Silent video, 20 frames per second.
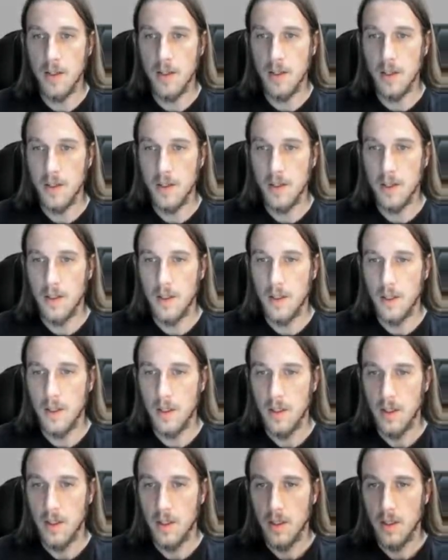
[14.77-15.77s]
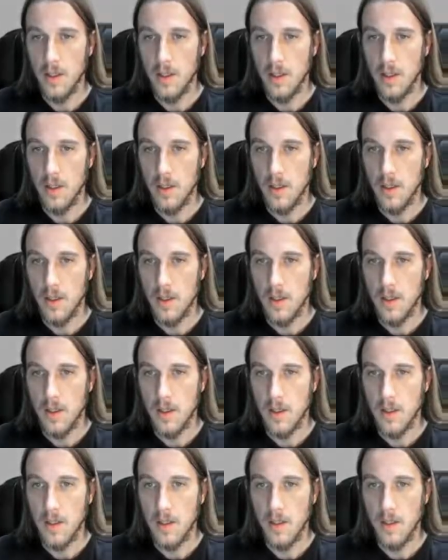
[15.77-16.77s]

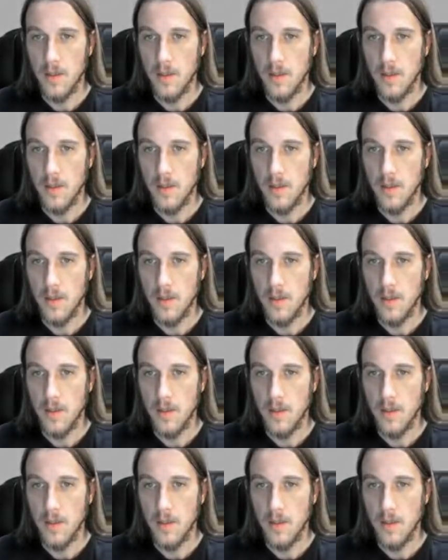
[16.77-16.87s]
(no one is talking)